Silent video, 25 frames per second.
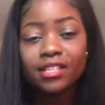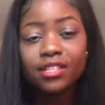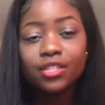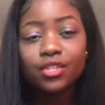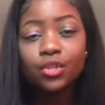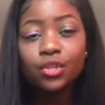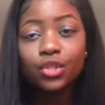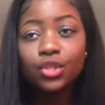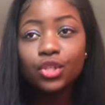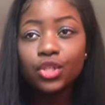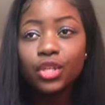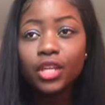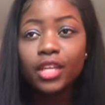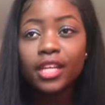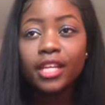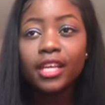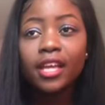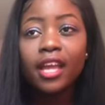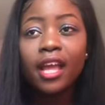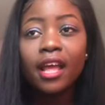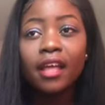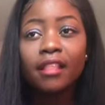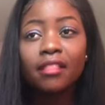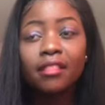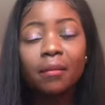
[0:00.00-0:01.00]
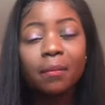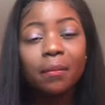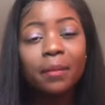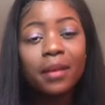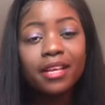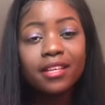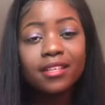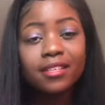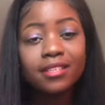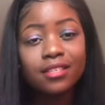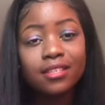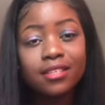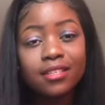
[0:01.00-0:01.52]
usually the
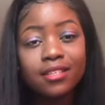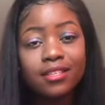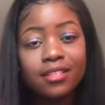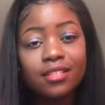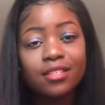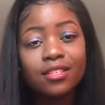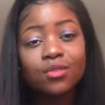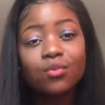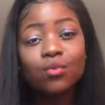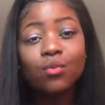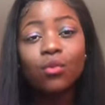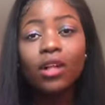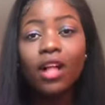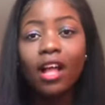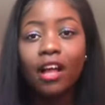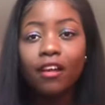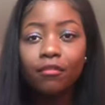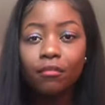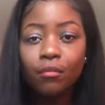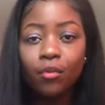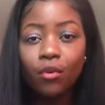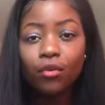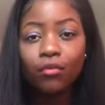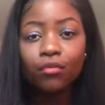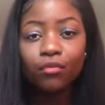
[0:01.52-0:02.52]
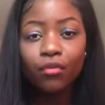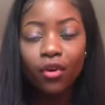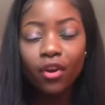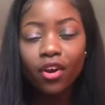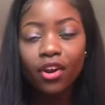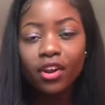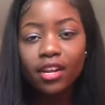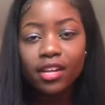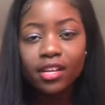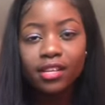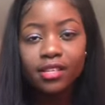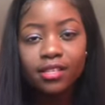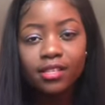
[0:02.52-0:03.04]
big cities will have more
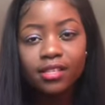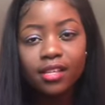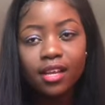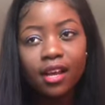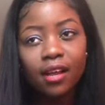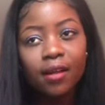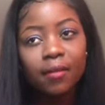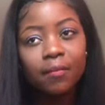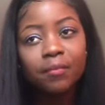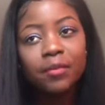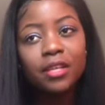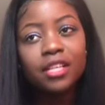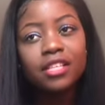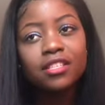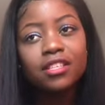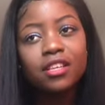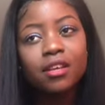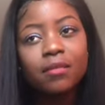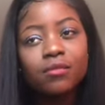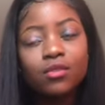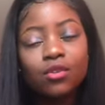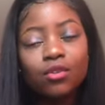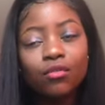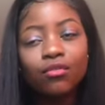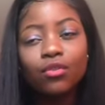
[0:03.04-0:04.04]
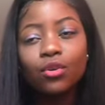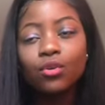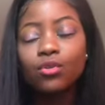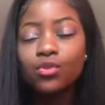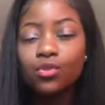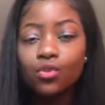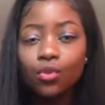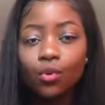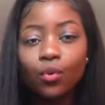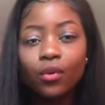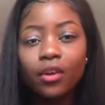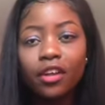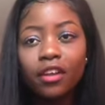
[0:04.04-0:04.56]
foreigners. In terms of your
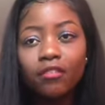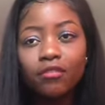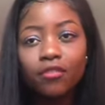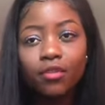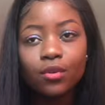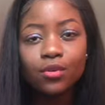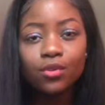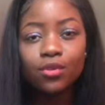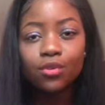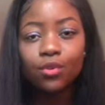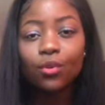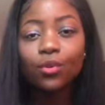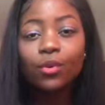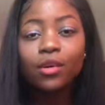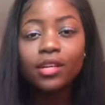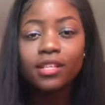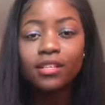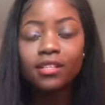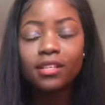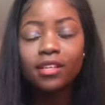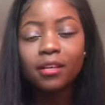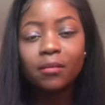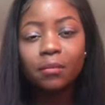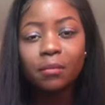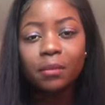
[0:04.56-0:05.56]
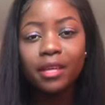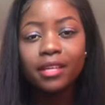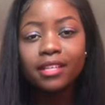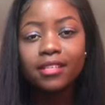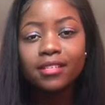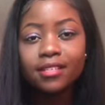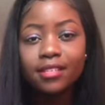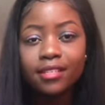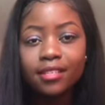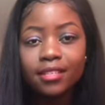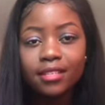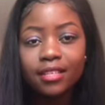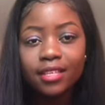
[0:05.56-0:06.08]
school, if your school is in a big
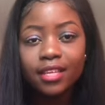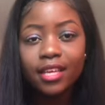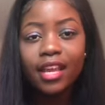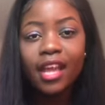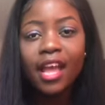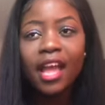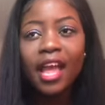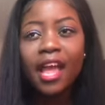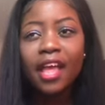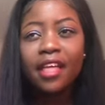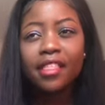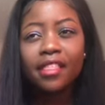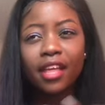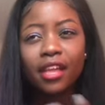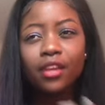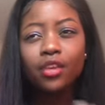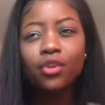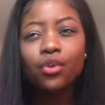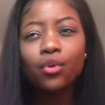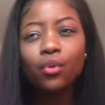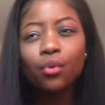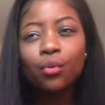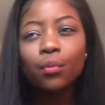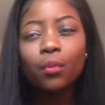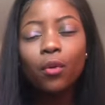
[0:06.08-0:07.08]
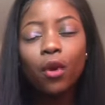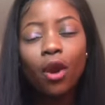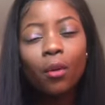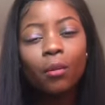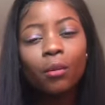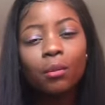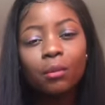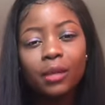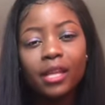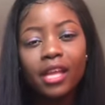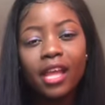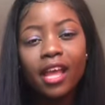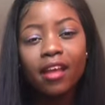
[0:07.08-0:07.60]
city, then you'll
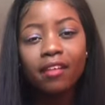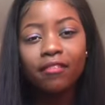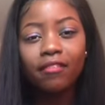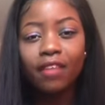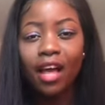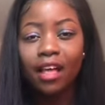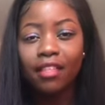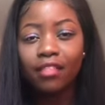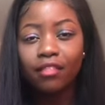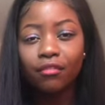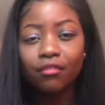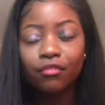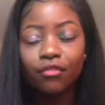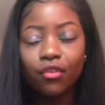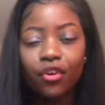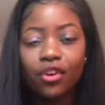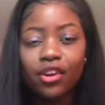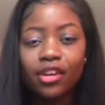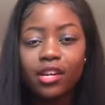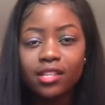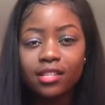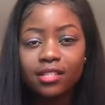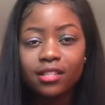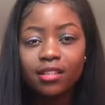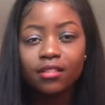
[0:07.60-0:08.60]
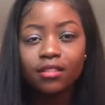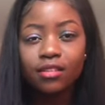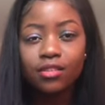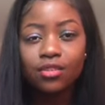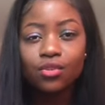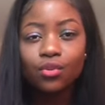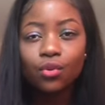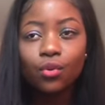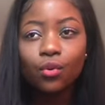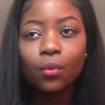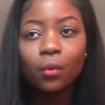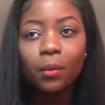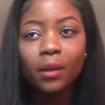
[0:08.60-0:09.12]
probably have other foreigners in the
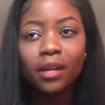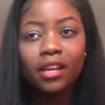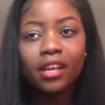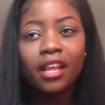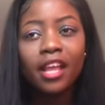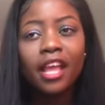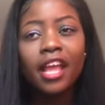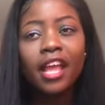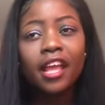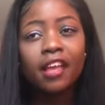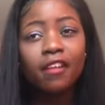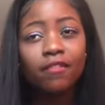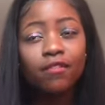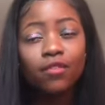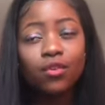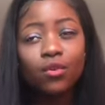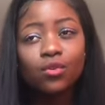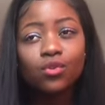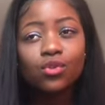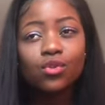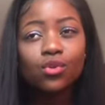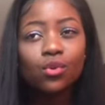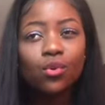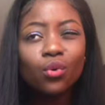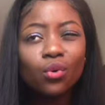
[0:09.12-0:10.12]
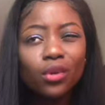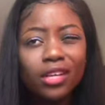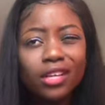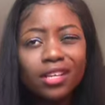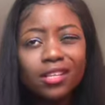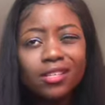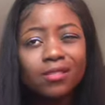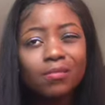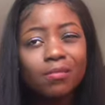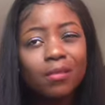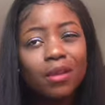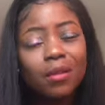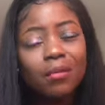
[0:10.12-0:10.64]
school. But if your school
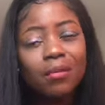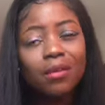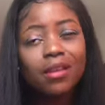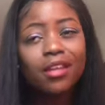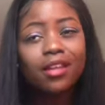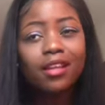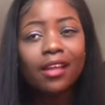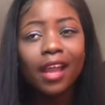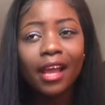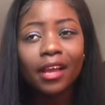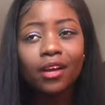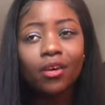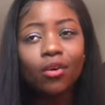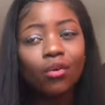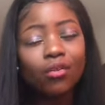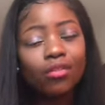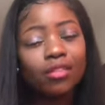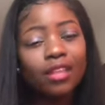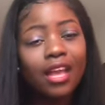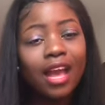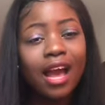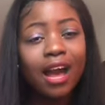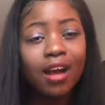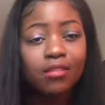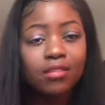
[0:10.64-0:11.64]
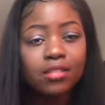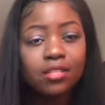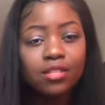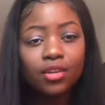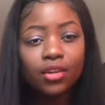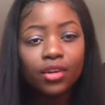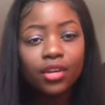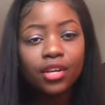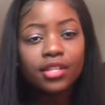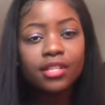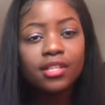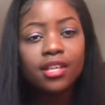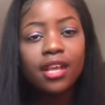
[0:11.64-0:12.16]
is maybe like on the
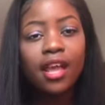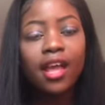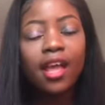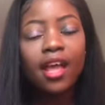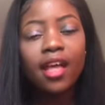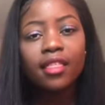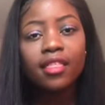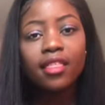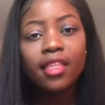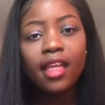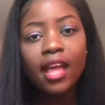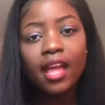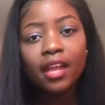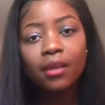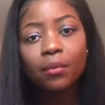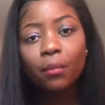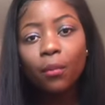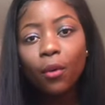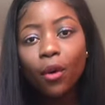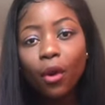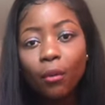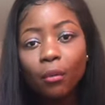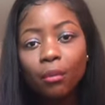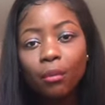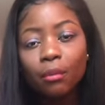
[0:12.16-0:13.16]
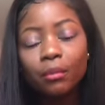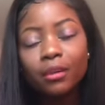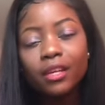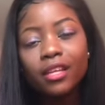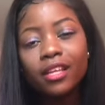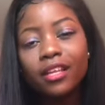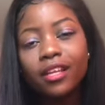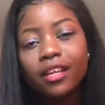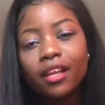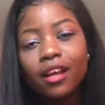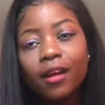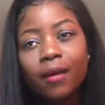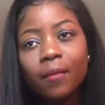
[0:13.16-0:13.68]
outskirts, then
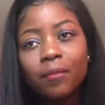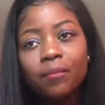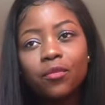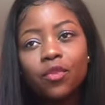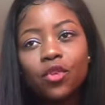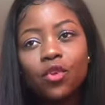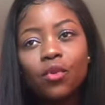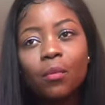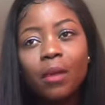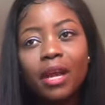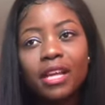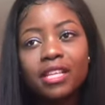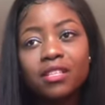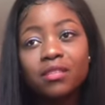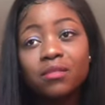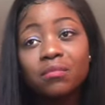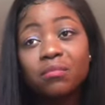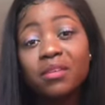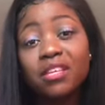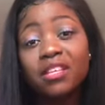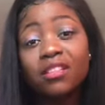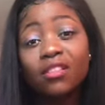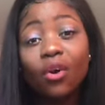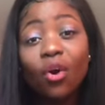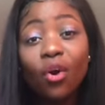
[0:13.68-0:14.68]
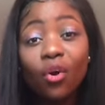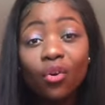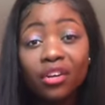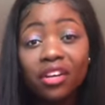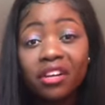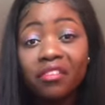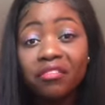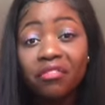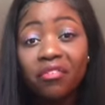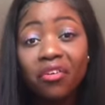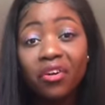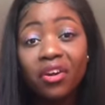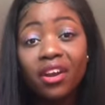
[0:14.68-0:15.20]
probably you might be the only
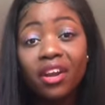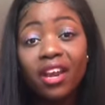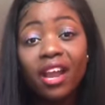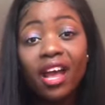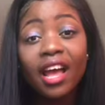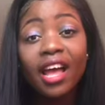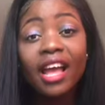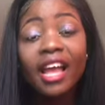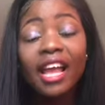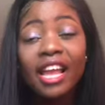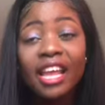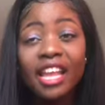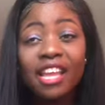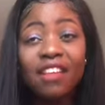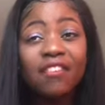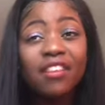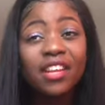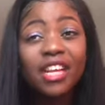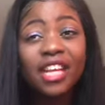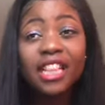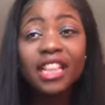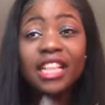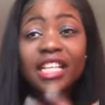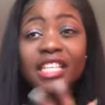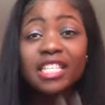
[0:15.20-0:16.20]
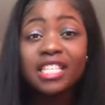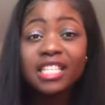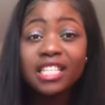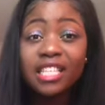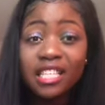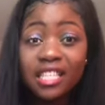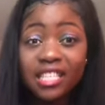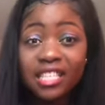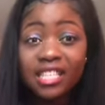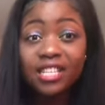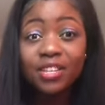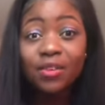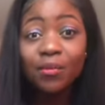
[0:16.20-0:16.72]
foreigner. Even in the
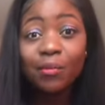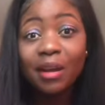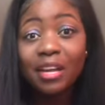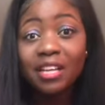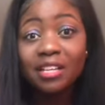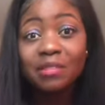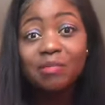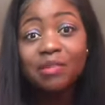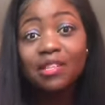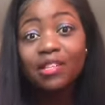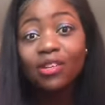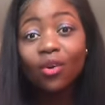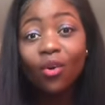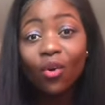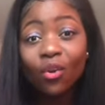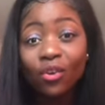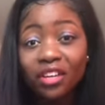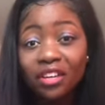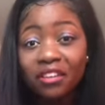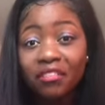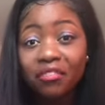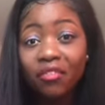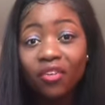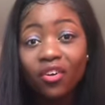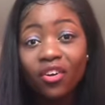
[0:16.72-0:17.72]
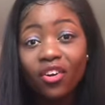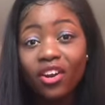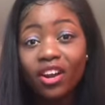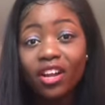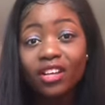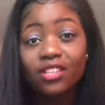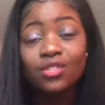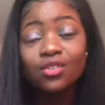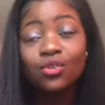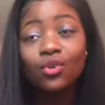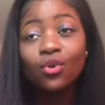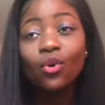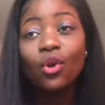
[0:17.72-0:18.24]
city, you might be the only foreigner.
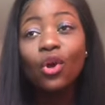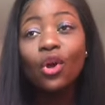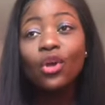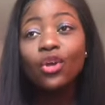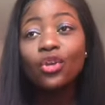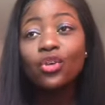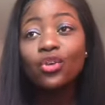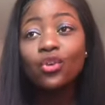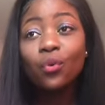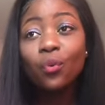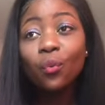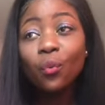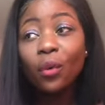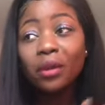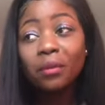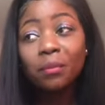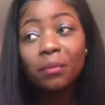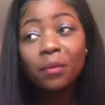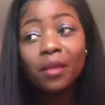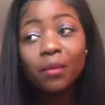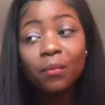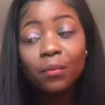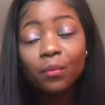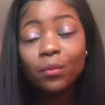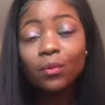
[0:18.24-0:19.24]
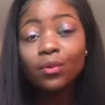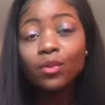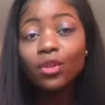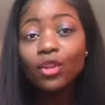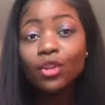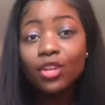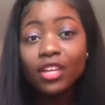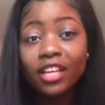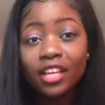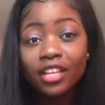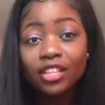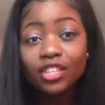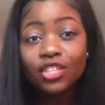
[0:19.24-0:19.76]
So when people
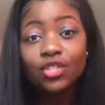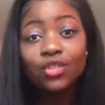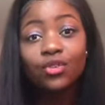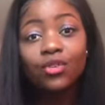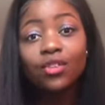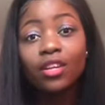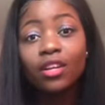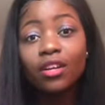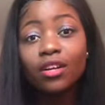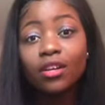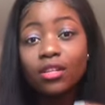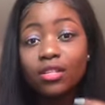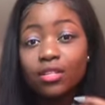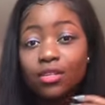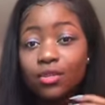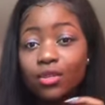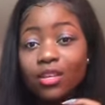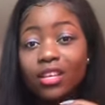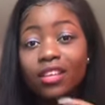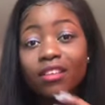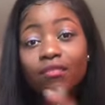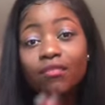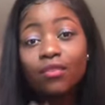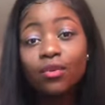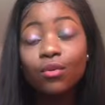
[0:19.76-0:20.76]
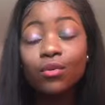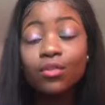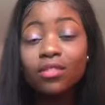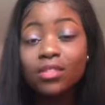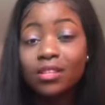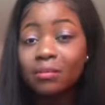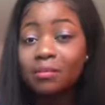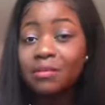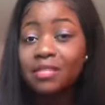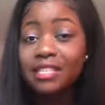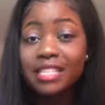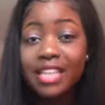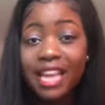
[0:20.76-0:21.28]
look at you, they're going to give you
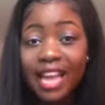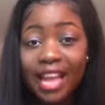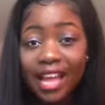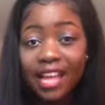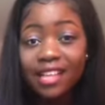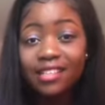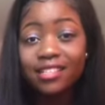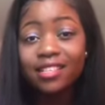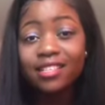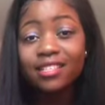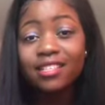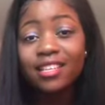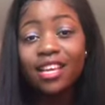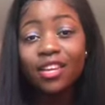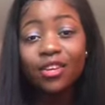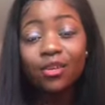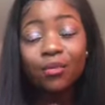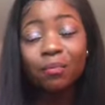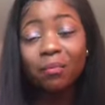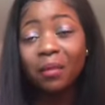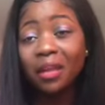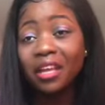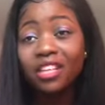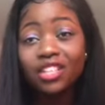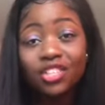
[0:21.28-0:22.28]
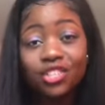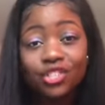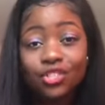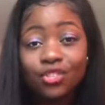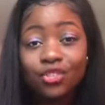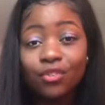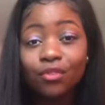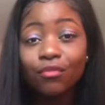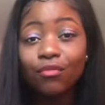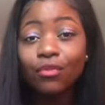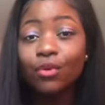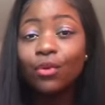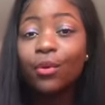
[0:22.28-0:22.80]
some stares and take pictures
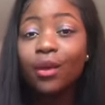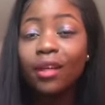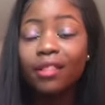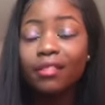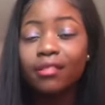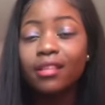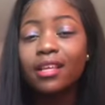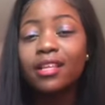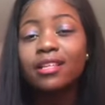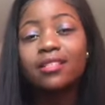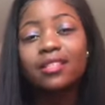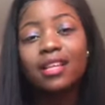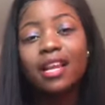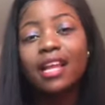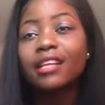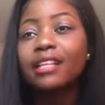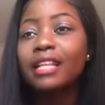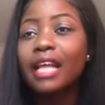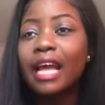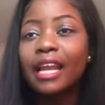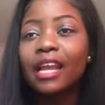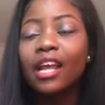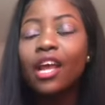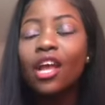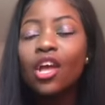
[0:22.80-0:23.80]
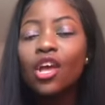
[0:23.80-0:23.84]
of you and things like that.